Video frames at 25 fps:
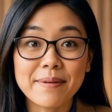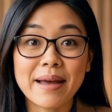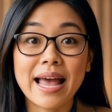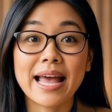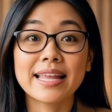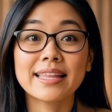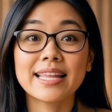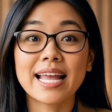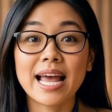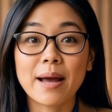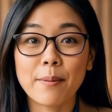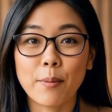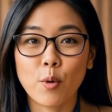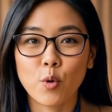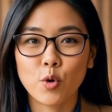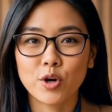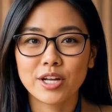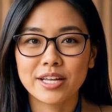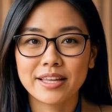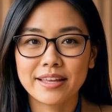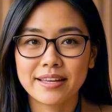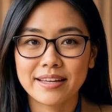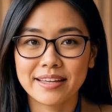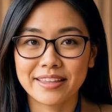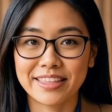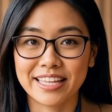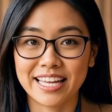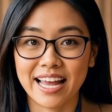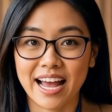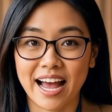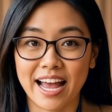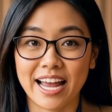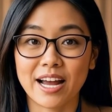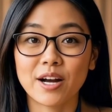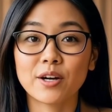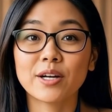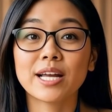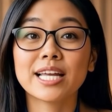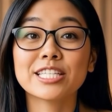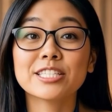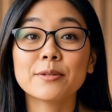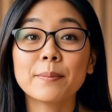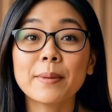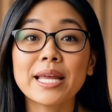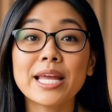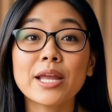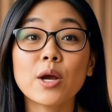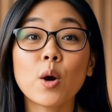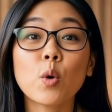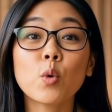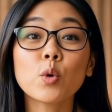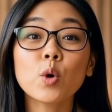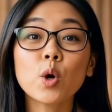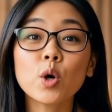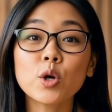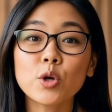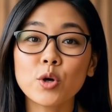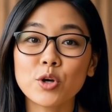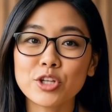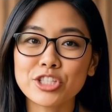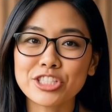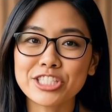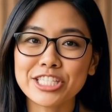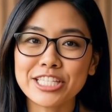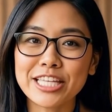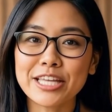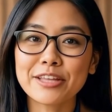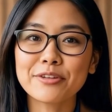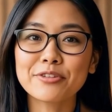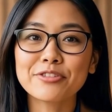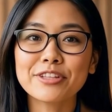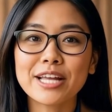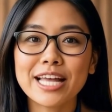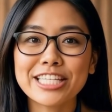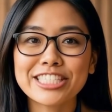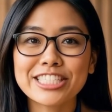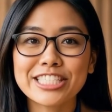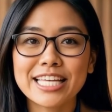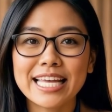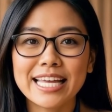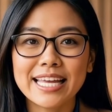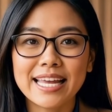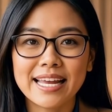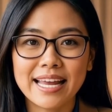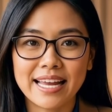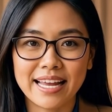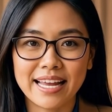At that point, the IRS may no longer see investing.